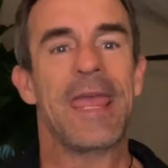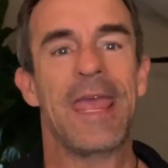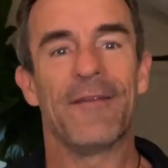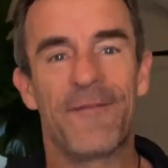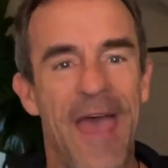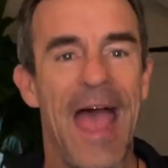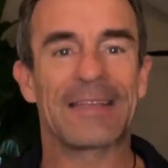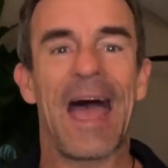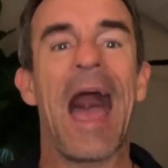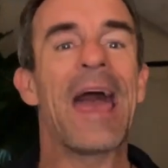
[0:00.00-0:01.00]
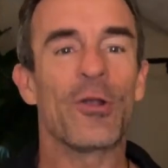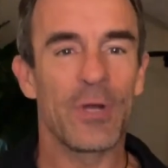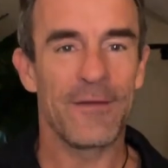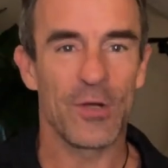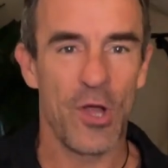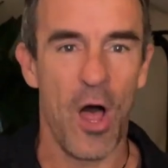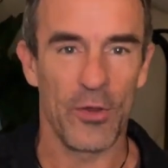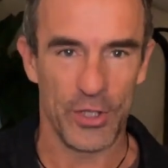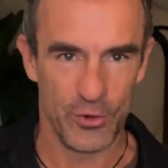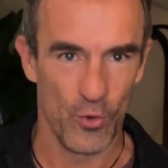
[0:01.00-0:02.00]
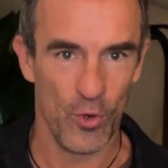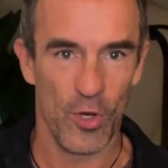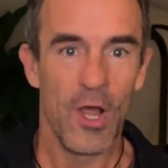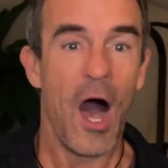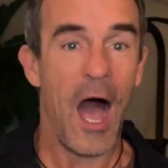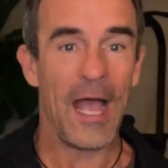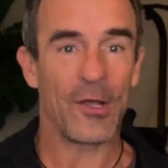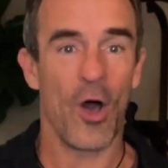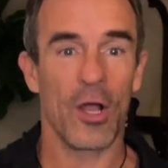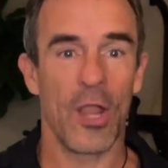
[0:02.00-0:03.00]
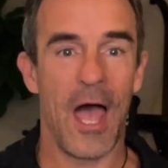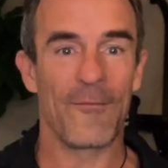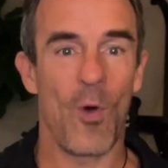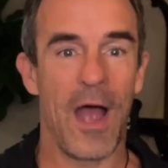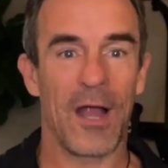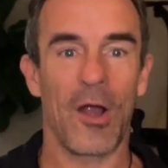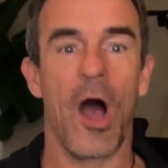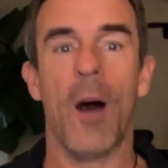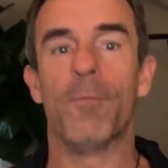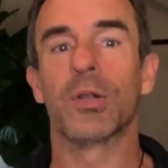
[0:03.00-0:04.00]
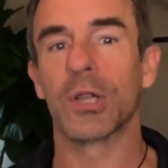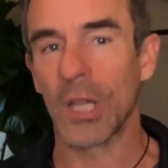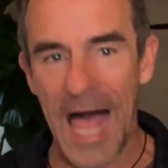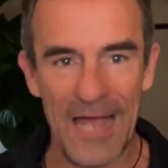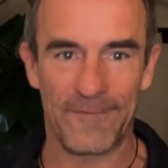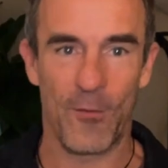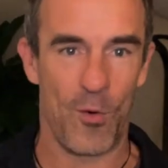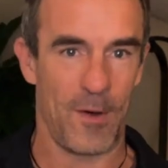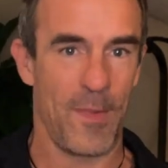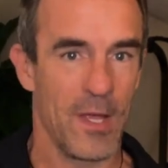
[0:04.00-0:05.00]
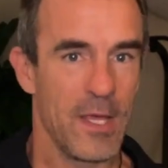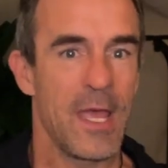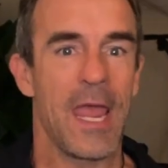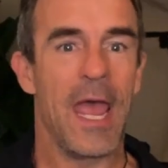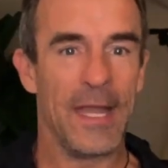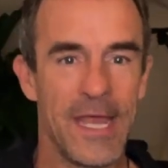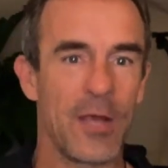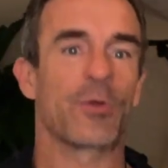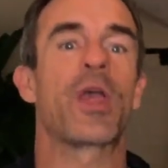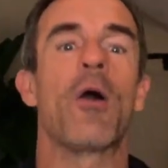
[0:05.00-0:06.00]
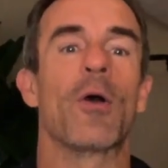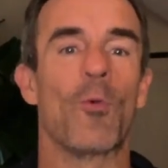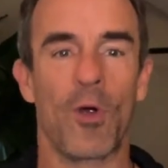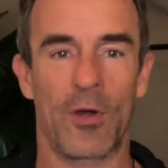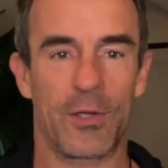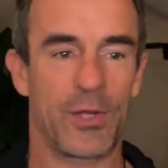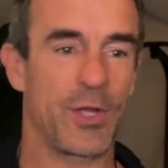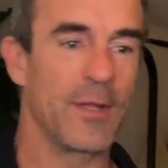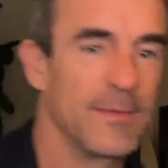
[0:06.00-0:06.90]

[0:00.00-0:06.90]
In fact, I don't even call it a tool. I call LiveWire a platform. And here's how it works.